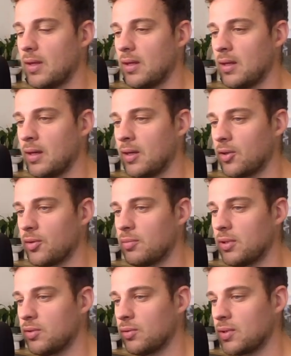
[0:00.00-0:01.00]
Yeah, he got a
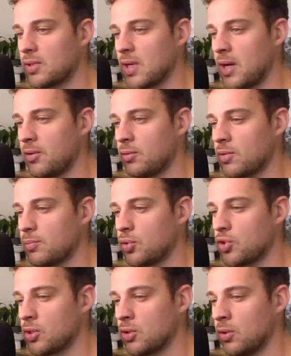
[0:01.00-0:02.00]
bit too excited with
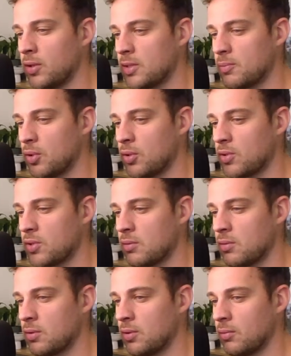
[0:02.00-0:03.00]
pushing all his pawns. They
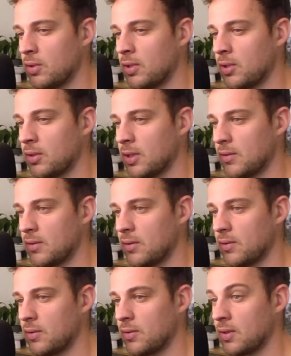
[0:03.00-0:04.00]
were not really
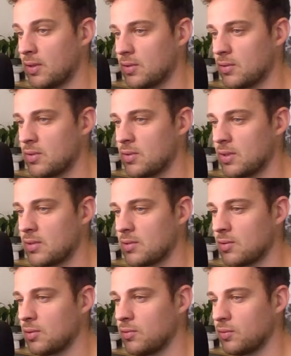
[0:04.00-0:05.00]
connected. Okay, so he decides to
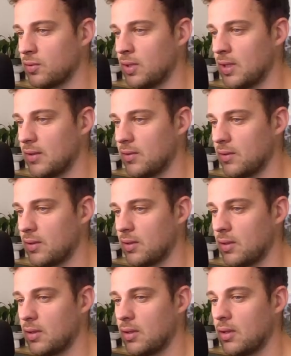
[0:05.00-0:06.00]
go for that.
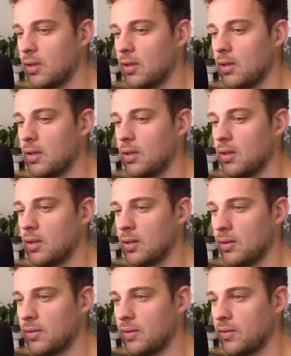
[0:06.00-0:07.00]

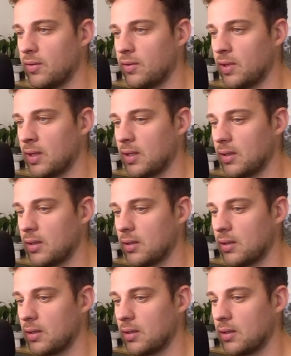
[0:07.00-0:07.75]
Now this is hanging.